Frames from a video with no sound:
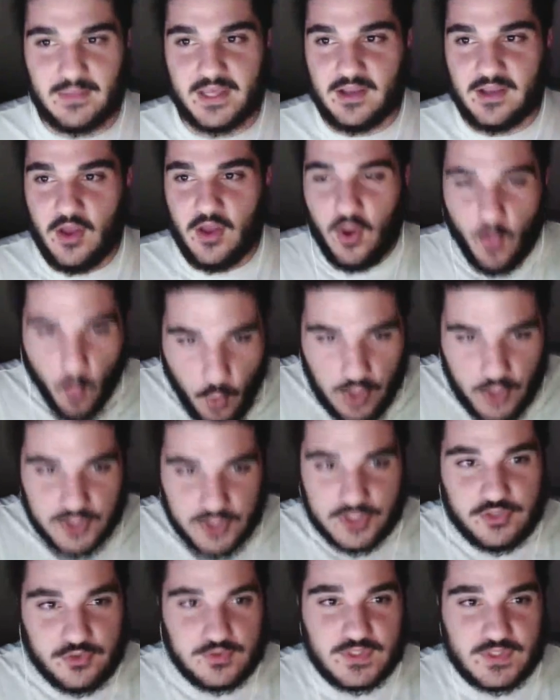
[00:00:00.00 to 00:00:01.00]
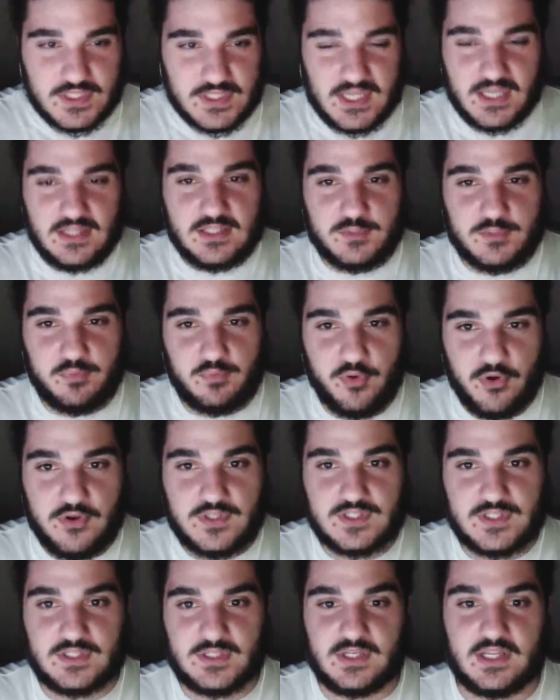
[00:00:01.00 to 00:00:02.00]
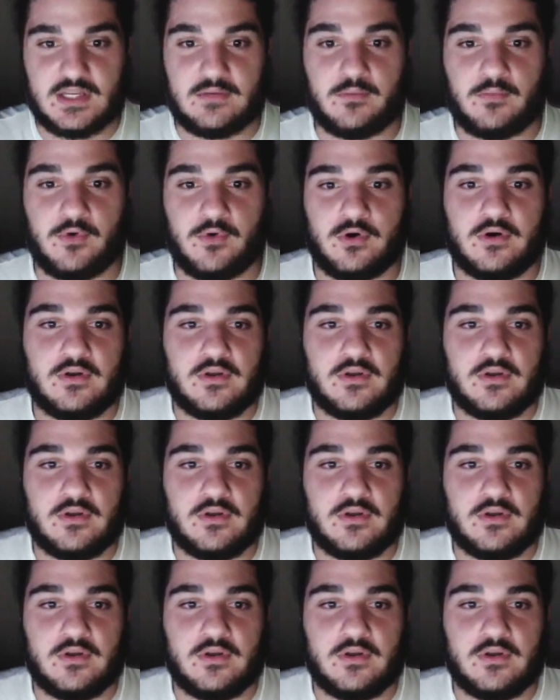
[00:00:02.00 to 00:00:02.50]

Like, what do you see in this person anymore?